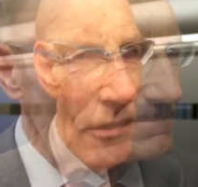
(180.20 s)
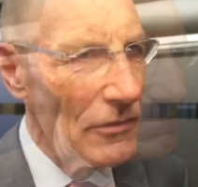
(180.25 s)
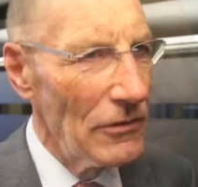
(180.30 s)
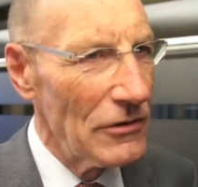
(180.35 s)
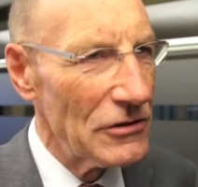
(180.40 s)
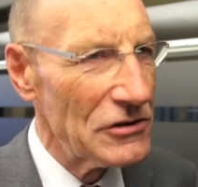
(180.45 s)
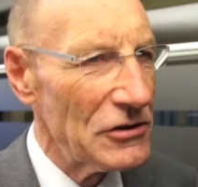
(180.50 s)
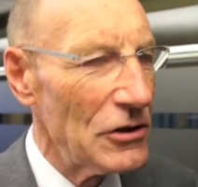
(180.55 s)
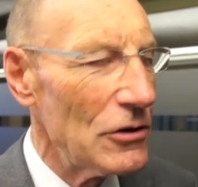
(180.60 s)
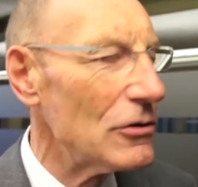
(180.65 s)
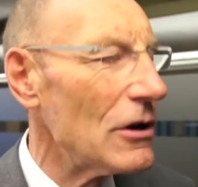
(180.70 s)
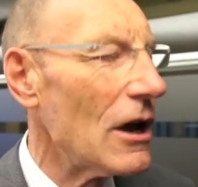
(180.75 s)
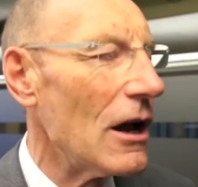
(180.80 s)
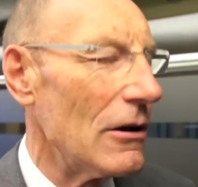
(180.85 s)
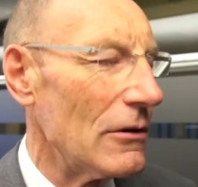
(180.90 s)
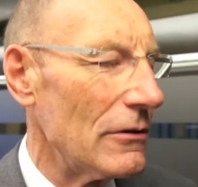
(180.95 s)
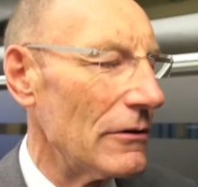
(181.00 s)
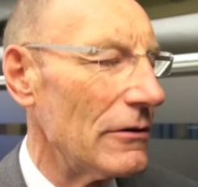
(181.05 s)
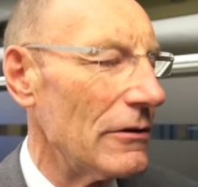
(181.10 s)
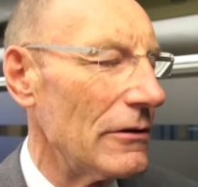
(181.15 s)
There's no
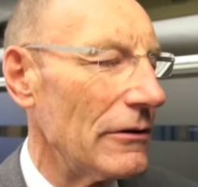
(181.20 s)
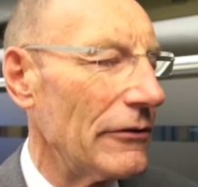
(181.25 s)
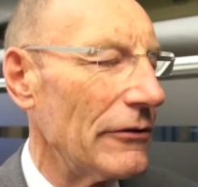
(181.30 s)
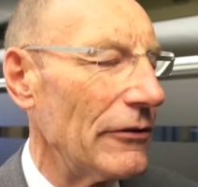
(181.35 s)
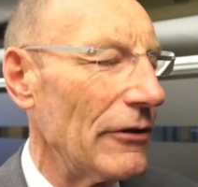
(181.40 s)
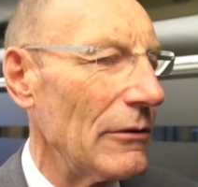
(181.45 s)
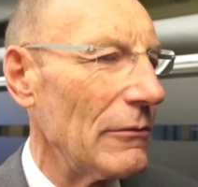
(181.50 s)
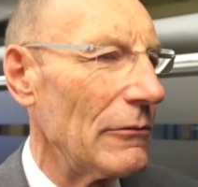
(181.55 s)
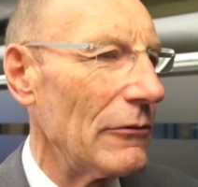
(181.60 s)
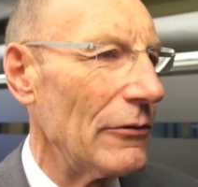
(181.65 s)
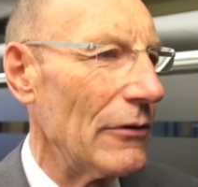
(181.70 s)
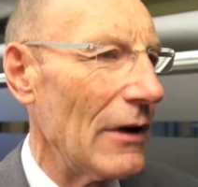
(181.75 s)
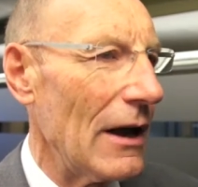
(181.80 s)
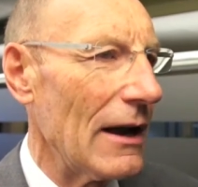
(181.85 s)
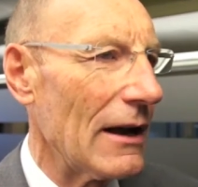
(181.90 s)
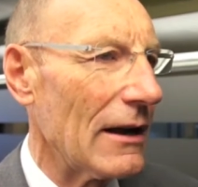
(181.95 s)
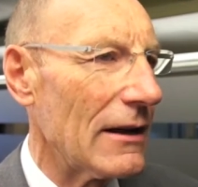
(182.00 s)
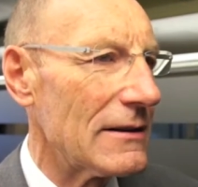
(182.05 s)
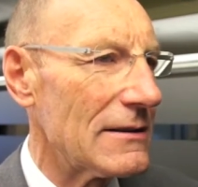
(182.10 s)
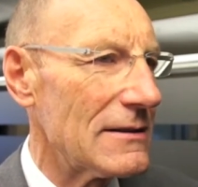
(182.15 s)
doubt that in
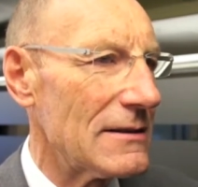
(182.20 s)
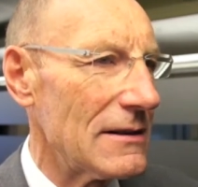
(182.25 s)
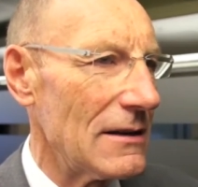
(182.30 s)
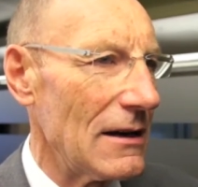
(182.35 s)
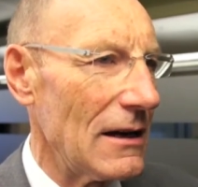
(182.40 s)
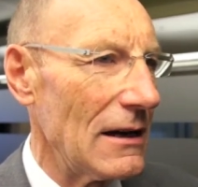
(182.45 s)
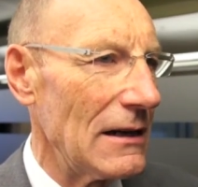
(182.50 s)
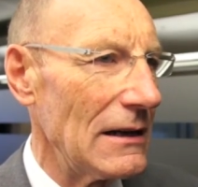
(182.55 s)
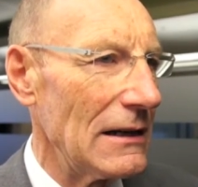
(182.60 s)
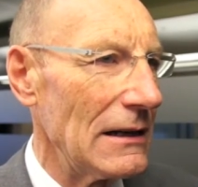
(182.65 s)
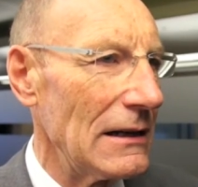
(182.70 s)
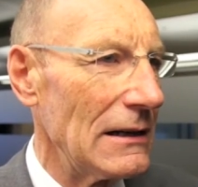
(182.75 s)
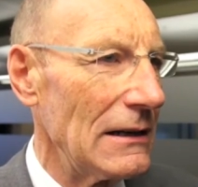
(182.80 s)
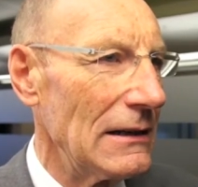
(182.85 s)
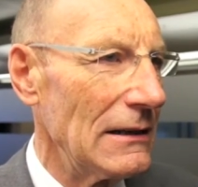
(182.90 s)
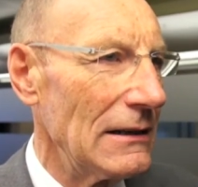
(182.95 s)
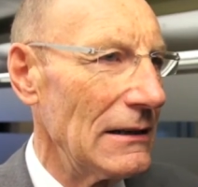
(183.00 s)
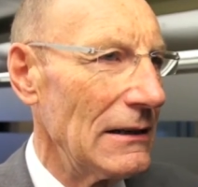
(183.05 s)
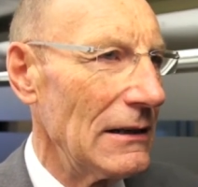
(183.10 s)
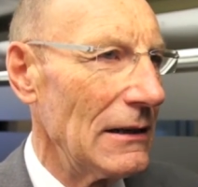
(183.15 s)
fact
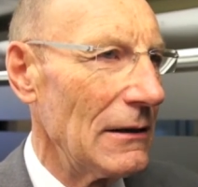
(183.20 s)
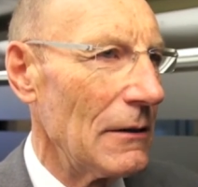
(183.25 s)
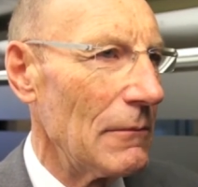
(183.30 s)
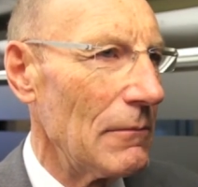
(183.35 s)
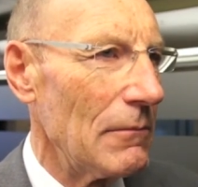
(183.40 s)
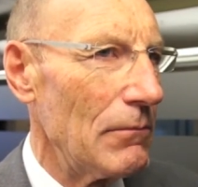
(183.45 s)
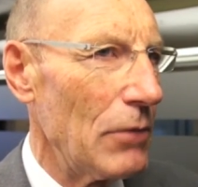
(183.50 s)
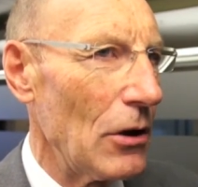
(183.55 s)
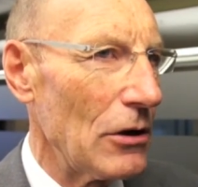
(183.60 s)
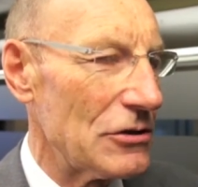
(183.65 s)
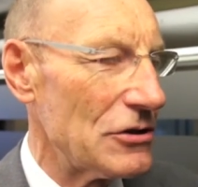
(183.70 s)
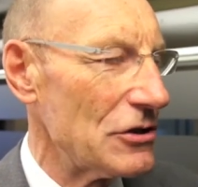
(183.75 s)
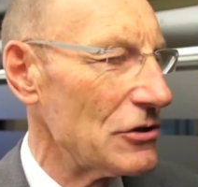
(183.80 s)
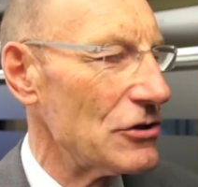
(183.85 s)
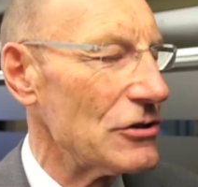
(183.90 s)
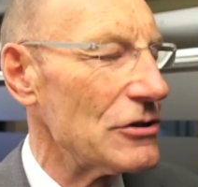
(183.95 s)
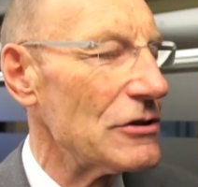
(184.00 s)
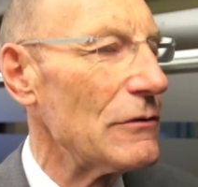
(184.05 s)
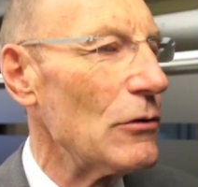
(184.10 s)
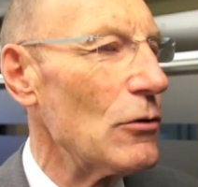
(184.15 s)

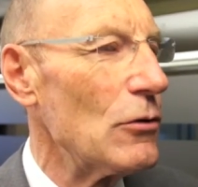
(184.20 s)
politicians of